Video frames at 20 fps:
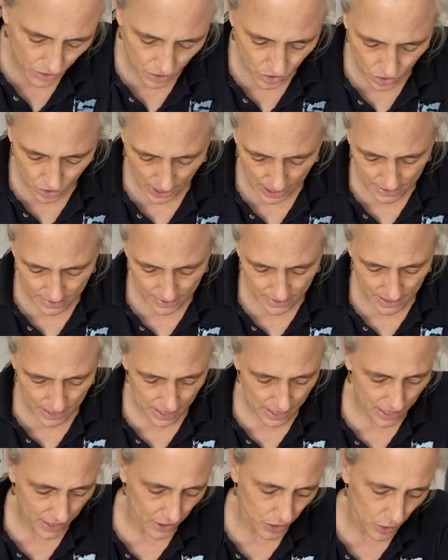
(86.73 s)
Trace
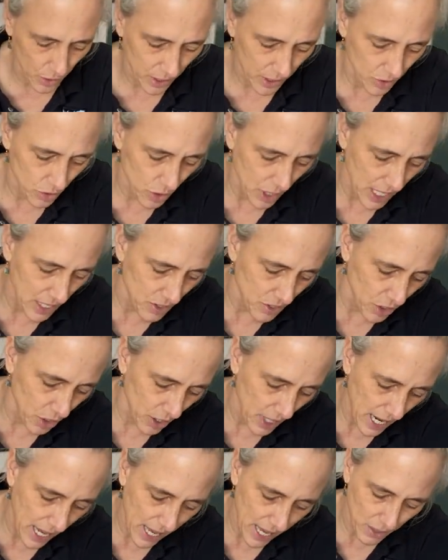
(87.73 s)
it. You can trace your
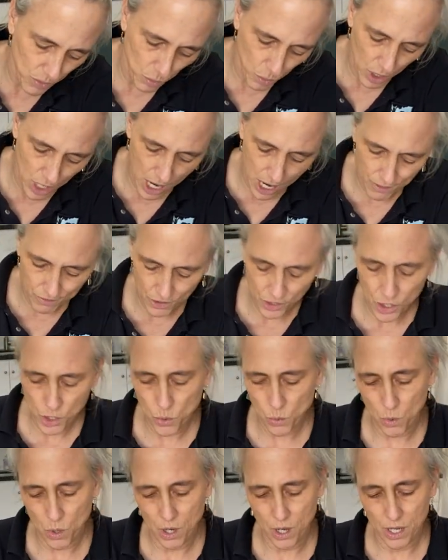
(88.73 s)
head wherever
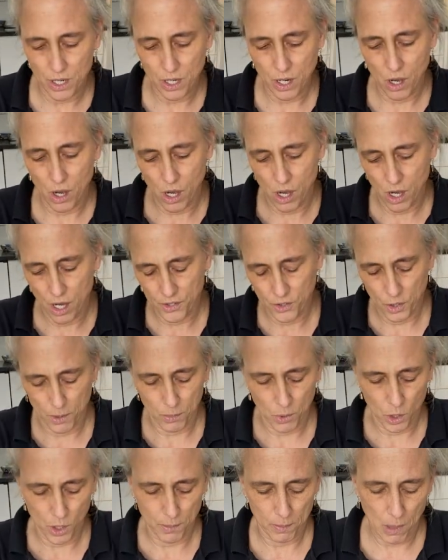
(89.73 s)
you want on your
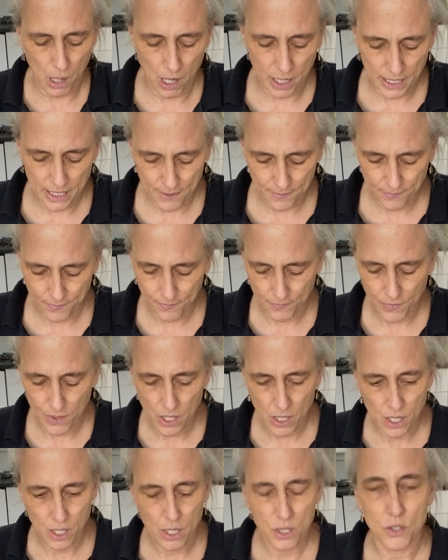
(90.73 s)
bird body.
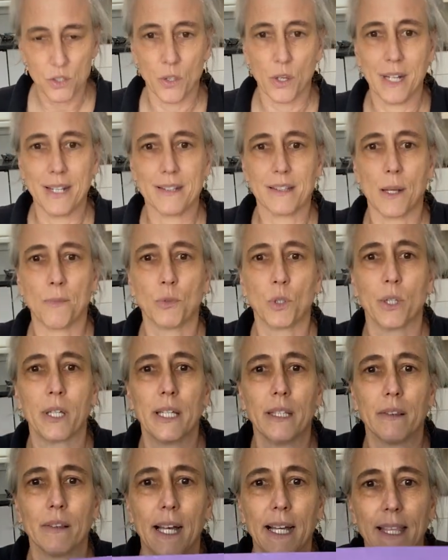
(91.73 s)
So it ends up
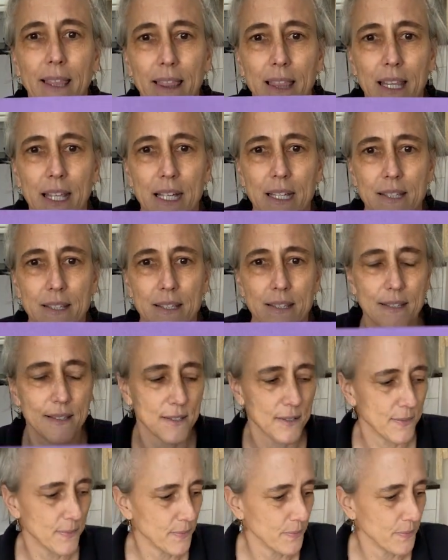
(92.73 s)
looking like this.